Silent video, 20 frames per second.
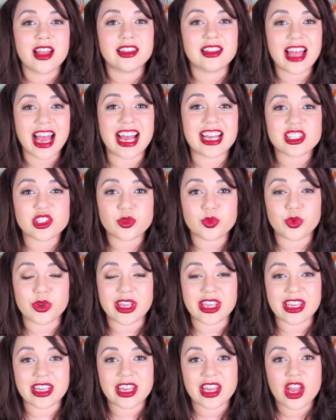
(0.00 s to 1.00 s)
Last
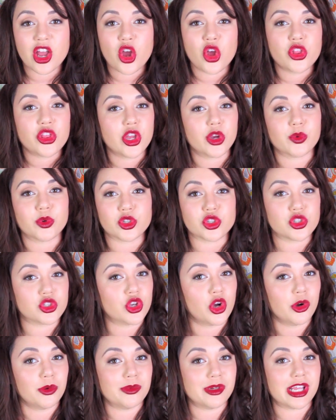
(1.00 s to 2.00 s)
week, there were
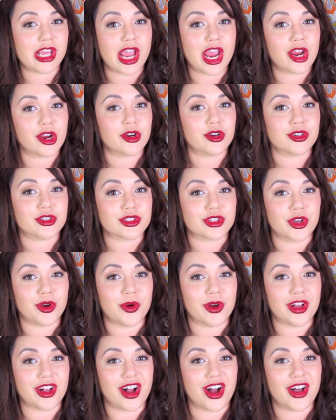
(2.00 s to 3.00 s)
so many errors
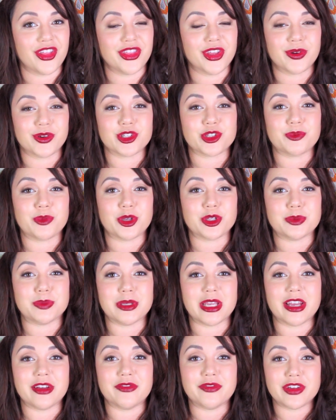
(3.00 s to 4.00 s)
going on. There was supposed to
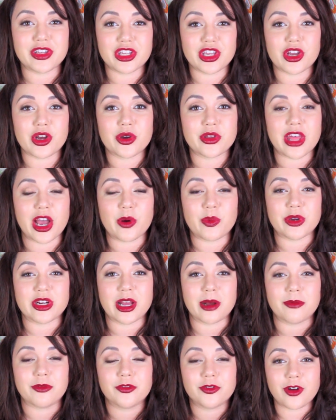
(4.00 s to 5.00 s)
be a video that
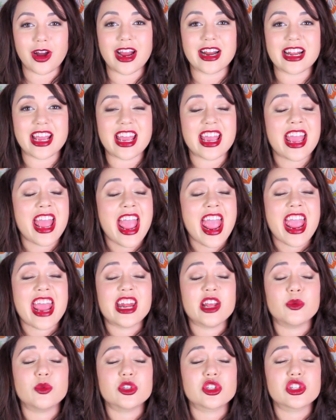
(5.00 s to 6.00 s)
went up Friday,
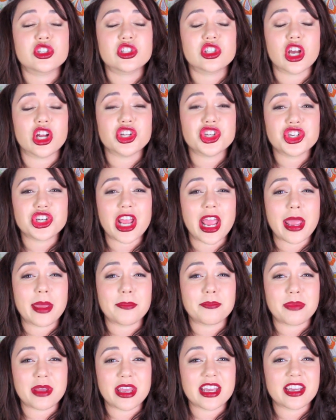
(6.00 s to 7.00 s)
and it was such a
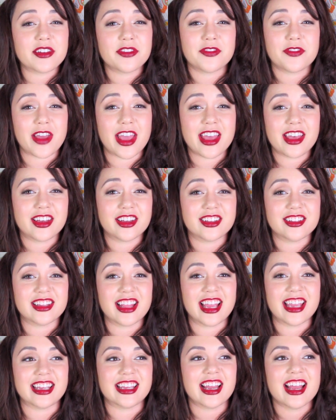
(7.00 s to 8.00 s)
big fail.
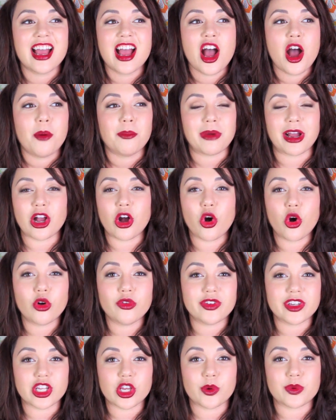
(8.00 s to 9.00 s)
Like, my
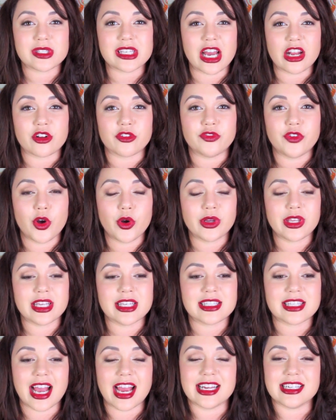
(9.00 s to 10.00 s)
whole video was out of
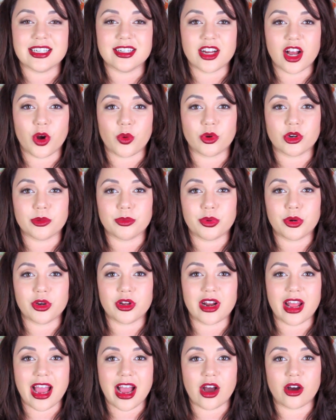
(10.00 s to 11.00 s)
focus. I did not want to
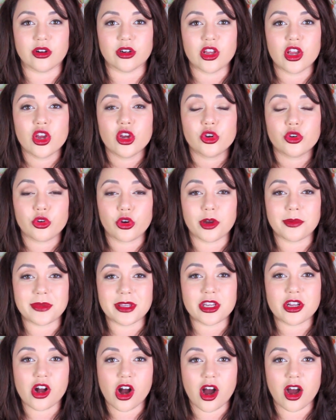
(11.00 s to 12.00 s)
put out
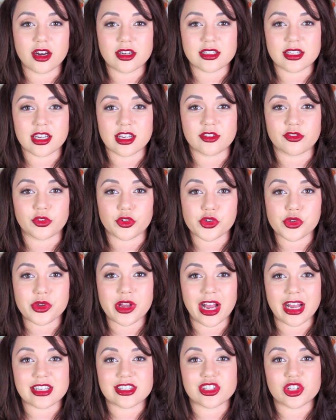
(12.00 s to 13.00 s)
crummy content for you
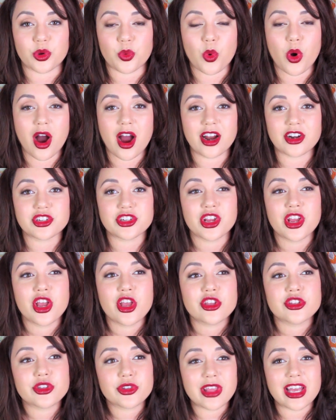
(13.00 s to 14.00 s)
guys to watch,
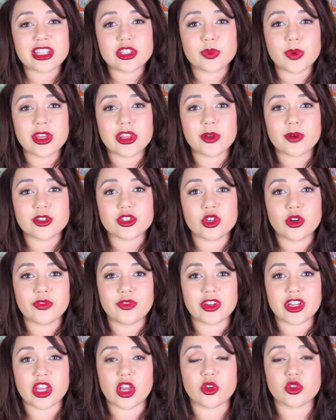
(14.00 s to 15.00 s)
so that's why there was no
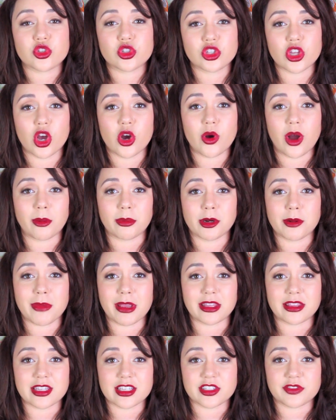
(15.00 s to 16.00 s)
video. So I'm gonna
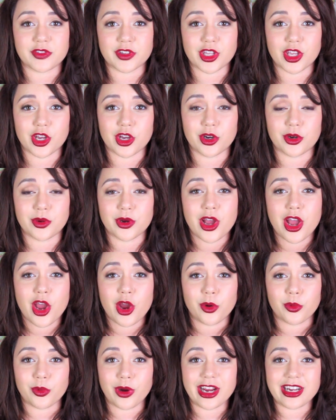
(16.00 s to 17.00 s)
make this video
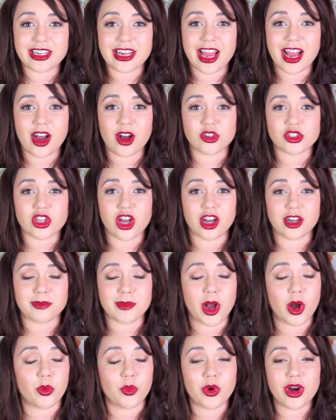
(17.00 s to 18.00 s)
right now talking
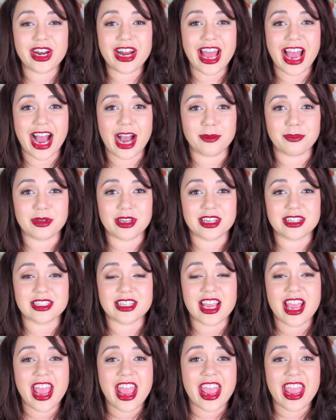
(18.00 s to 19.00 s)
about what
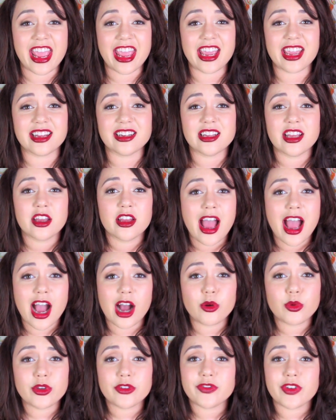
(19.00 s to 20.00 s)
happened and
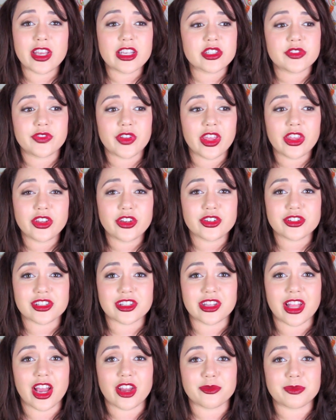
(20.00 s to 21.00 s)
how we face failures
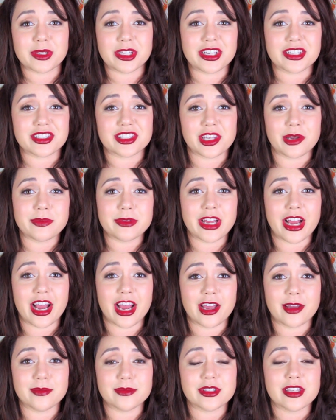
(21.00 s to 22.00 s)
in life, because
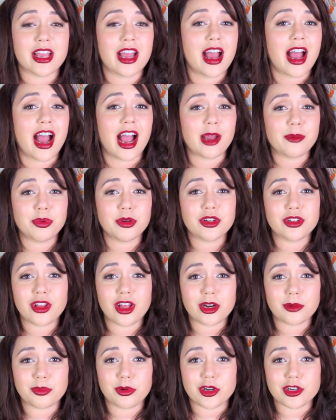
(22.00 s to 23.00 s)
sometimes I put a
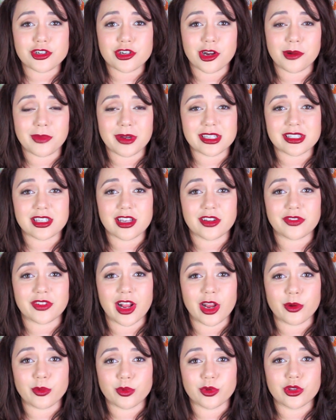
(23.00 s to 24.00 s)
lot of pressure on myself
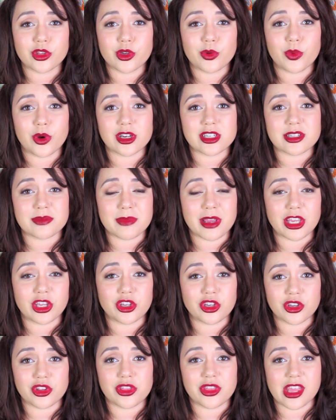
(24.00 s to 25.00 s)
and I really want to
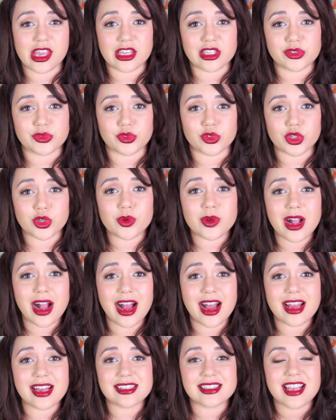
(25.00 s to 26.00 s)
make good things for you
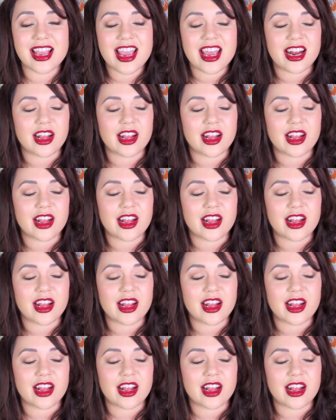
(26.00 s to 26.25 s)
guys.